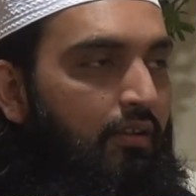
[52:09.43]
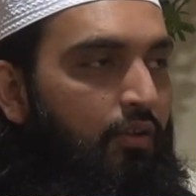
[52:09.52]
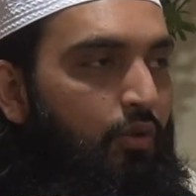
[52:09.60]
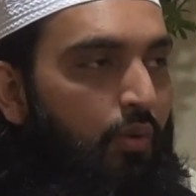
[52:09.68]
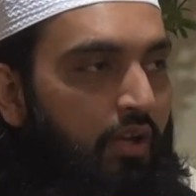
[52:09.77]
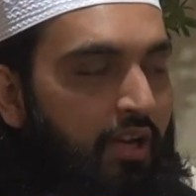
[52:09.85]

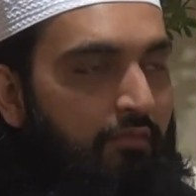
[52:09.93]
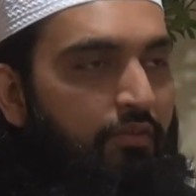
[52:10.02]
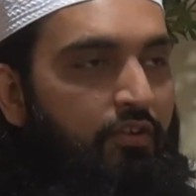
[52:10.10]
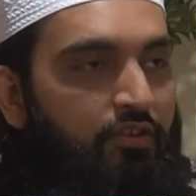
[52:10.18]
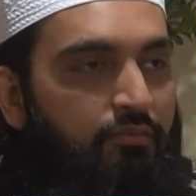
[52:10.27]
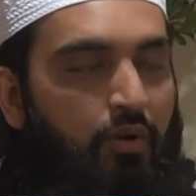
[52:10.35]
you will
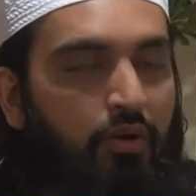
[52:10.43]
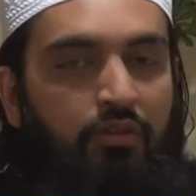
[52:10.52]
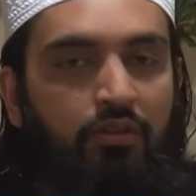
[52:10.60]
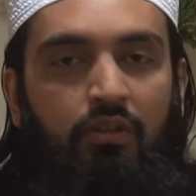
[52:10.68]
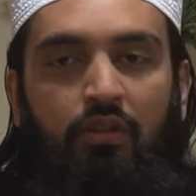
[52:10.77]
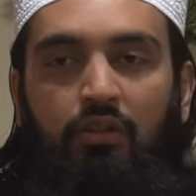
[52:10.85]
never respond
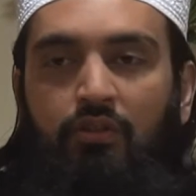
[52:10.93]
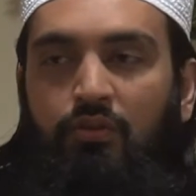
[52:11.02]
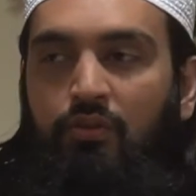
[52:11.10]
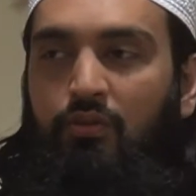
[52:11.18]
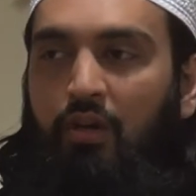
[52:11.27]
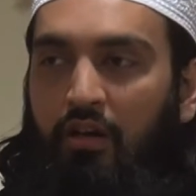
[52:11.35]

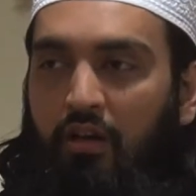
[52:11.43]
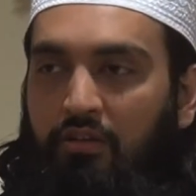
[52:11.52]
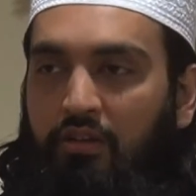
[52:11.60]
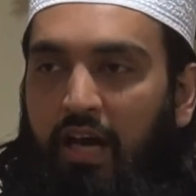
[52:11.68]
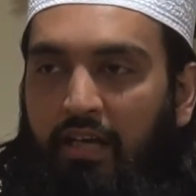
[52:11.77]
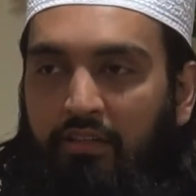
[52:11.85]
to an
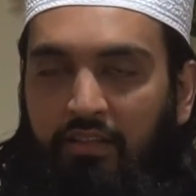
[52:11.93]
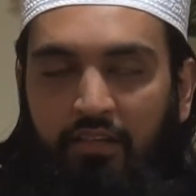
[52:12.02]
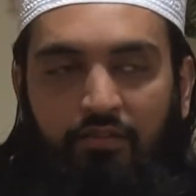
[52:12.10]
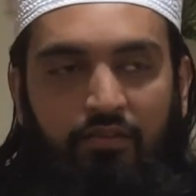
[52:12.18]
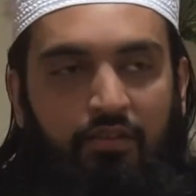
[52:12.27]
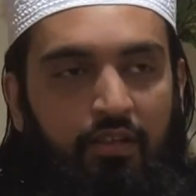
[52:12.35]
unkind
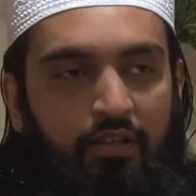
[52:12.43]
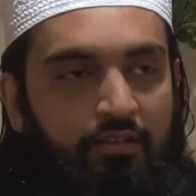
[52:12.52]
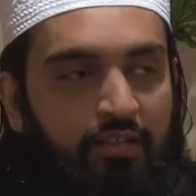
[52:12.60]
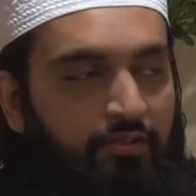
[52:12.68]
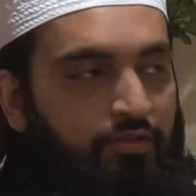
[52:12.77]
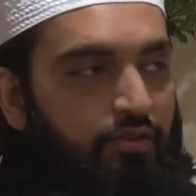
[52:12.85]
gesture,
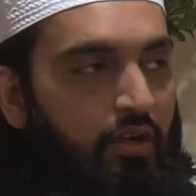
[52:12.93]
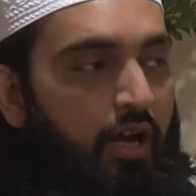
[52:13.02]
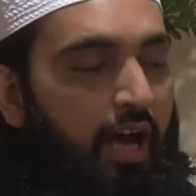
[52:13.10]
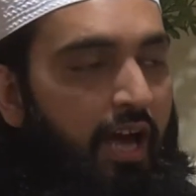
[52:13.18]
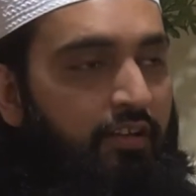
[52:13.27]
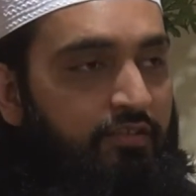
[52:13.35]

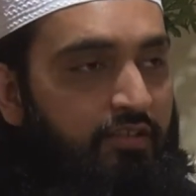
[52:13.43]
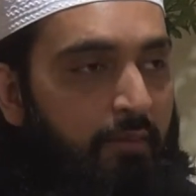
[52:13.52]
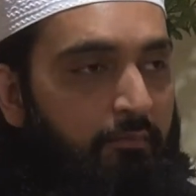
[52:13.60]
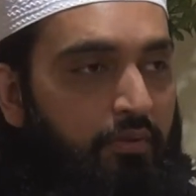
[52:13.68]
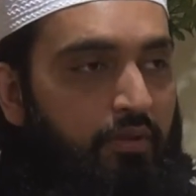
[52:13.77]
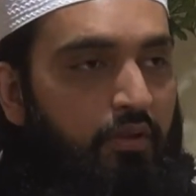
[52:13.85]
gesture
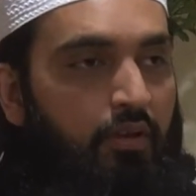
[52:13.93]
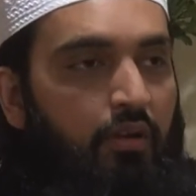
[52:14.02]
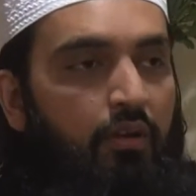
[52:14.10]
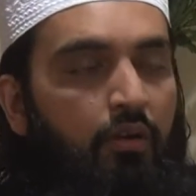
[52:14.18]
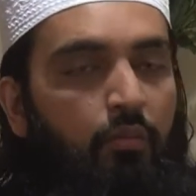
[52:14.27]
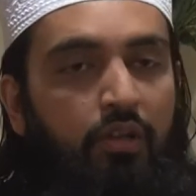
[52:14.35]
except
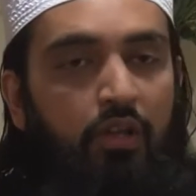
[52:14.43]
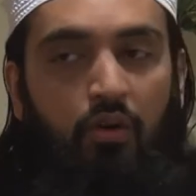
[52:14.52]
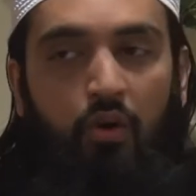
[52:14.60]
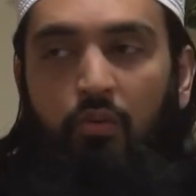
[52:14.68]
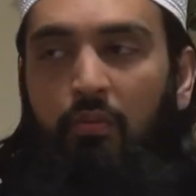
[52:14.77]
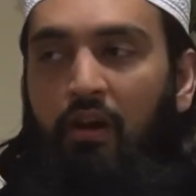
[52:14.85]
with a
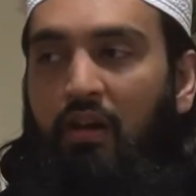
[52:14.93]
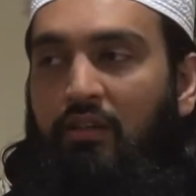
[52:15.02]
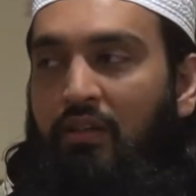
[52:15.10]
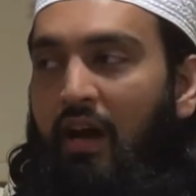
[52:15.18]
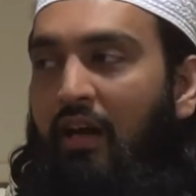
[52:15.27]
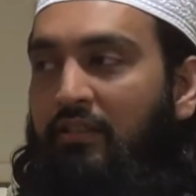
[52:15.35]
noble
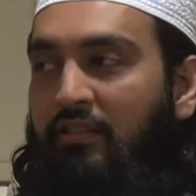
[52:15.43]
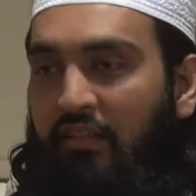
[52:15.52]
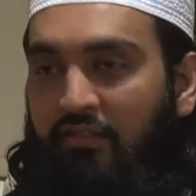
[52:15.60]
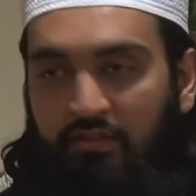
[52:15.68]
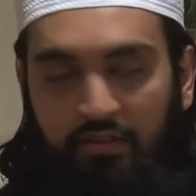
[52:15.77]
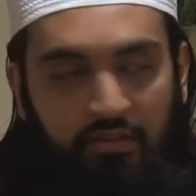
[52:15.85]
and kind
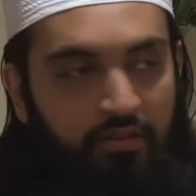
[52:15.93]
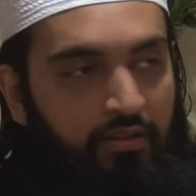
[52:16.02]
gesture.